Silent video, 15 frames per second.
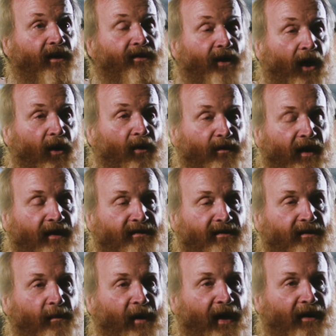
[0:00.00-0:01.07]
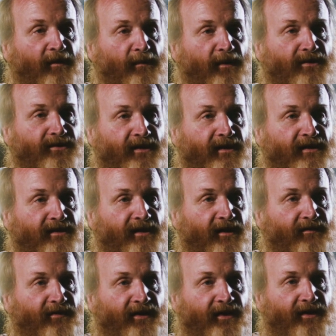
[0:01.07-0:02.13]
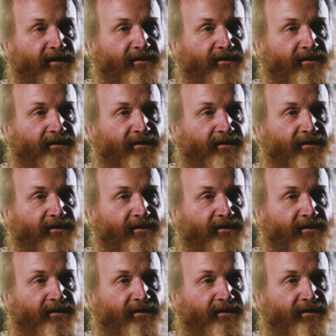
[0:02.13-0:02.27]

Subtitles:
know that the Tobacco Merchant is here for you.